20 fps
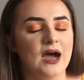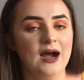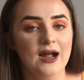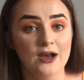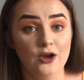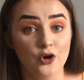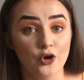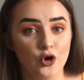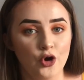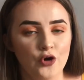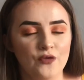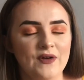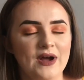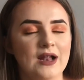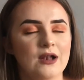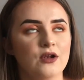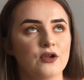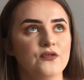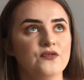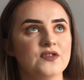i love
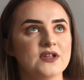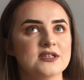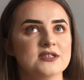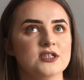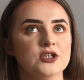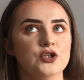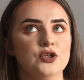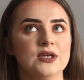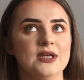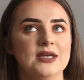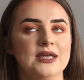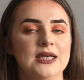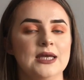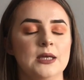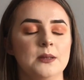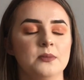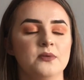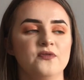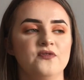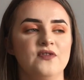i love things that you can
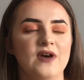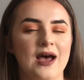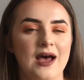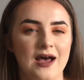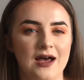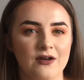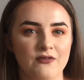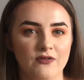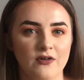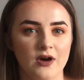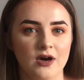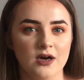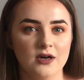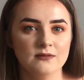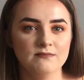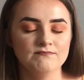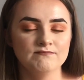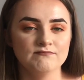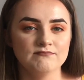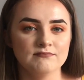keep
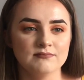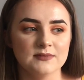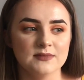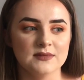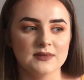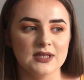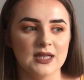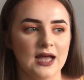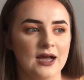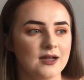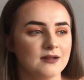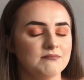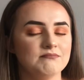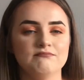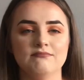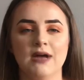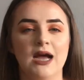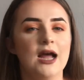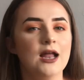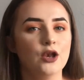forever like
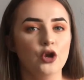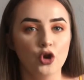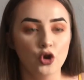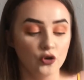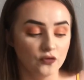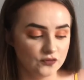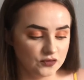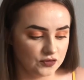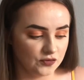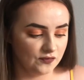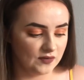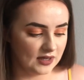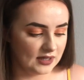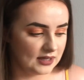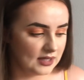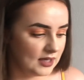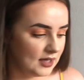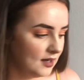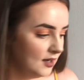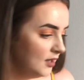i love stuff
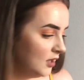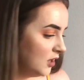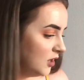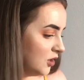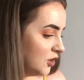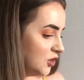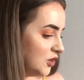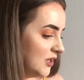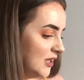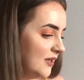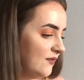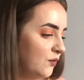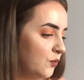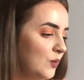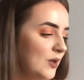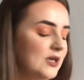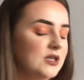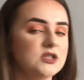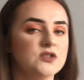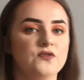like that she even
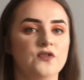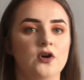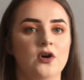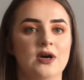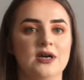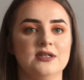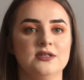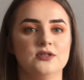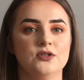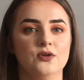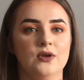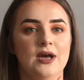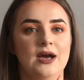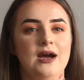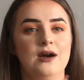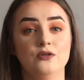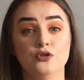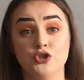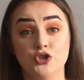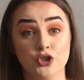went as far as to like
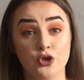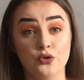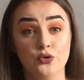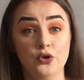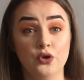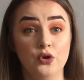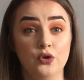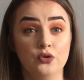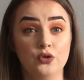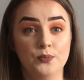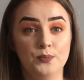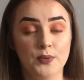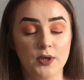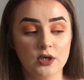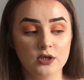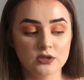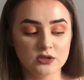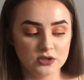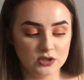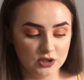i'll show you the
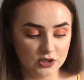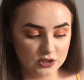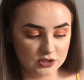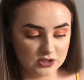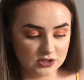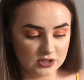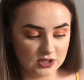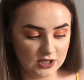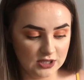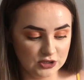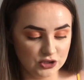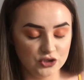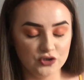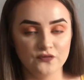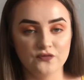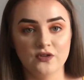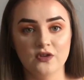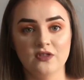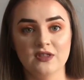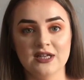boxes and
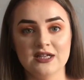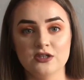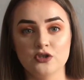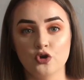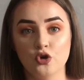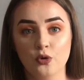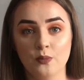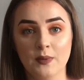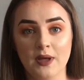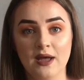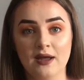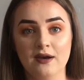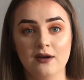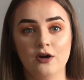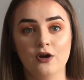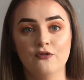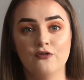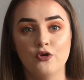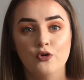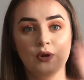stuff that things come in
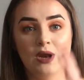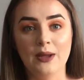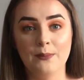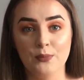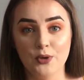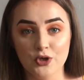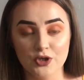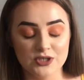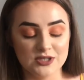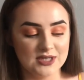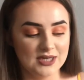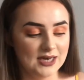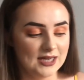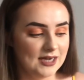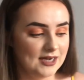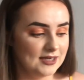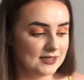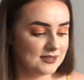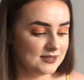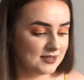are all like
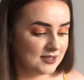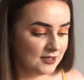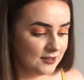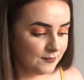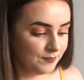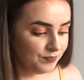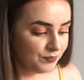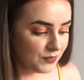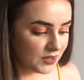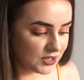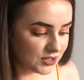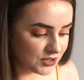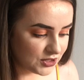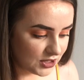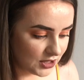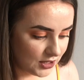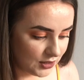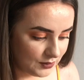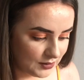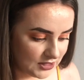personalized
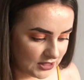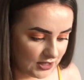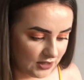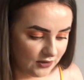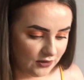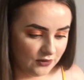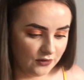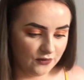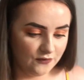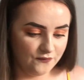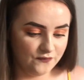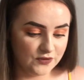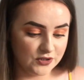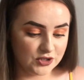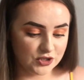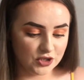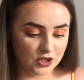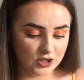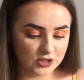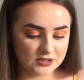so for
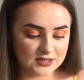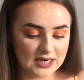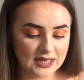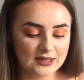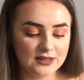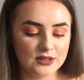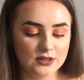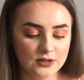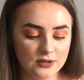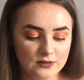starters like